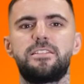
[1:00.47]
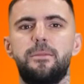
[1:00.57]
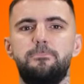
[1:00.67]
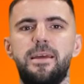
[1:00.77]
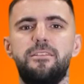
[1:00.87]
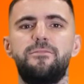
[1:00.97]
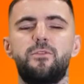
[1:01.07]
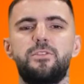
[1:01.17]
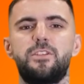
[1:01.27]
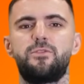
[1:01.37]
that may
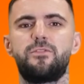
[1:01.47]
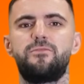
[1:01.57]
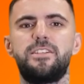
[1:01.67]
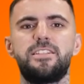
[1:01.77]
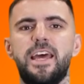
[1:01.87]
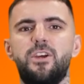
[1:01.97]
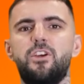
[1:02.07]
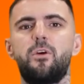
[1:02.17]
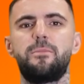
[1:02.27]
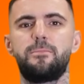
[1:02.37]
force you to reset your
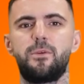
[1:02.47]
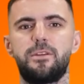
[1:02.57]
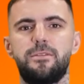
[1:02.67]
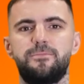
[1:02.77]
Combi boiler?